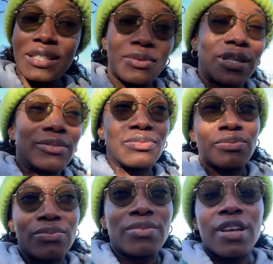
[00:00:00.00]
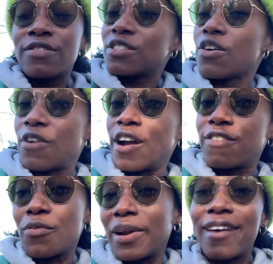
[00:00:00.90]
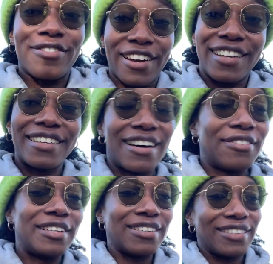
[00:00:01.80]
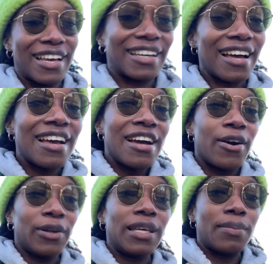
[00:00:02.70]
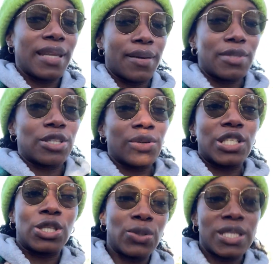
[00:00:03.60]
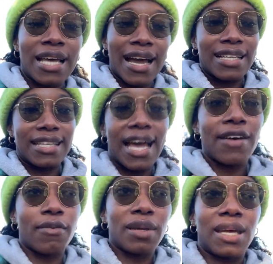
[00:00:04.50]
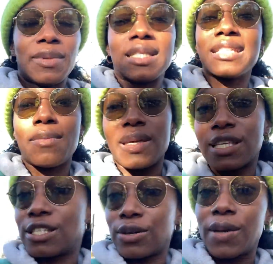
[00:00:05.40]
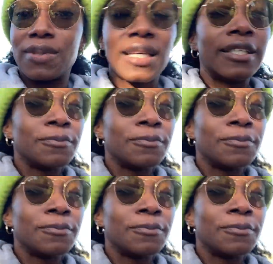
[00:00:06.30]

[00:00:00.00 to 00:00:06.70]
Well, so far from what I've read, I've only like only been able to read two sides. They haven't been able to send me the script.